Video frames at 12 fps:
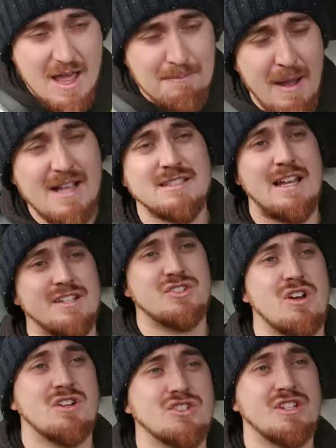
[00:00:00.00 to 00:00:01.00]
mass land
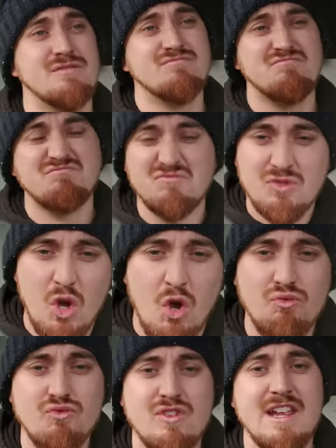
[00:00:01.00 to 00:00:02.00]
destruction,
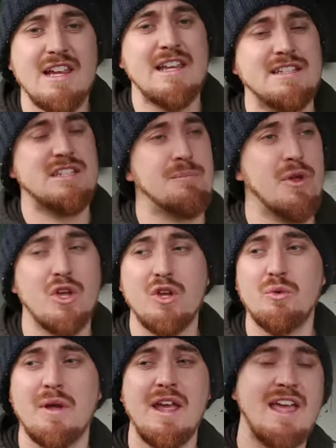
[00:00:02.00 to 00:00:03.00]
not really
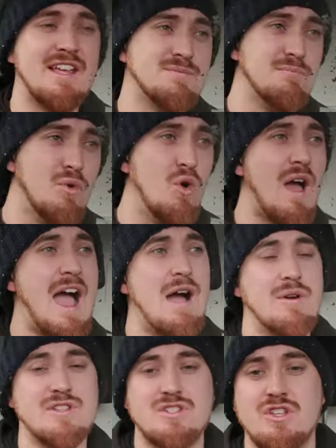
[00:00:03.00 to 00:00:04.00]
taboo, it's more
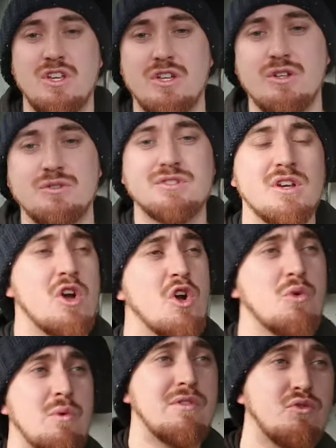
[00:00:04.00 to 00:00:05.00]
how it's used.
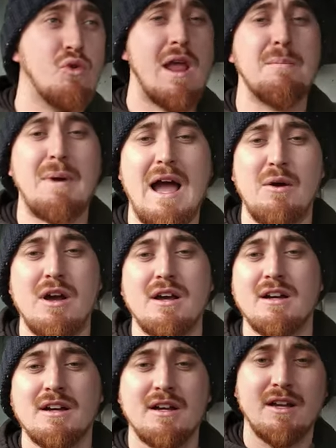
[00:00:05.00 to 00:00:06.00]
With great
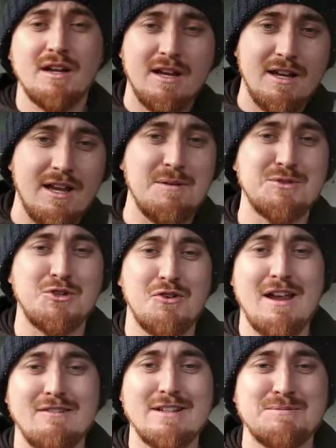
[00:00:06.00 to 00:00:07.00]
power comes
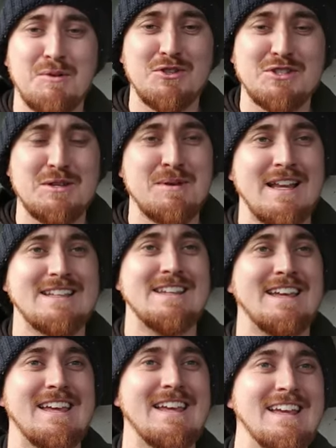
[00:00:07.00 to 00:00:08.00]
great
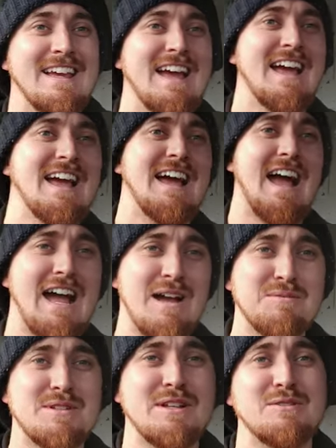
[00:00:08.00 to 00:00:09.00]
responsibility,
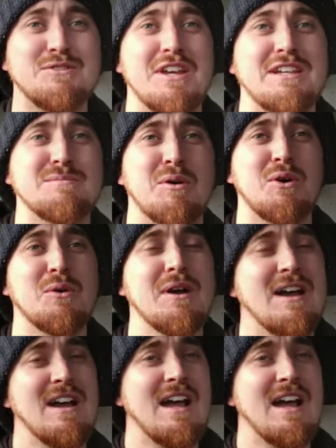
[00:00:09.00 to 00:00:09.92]
absolute cheeseball.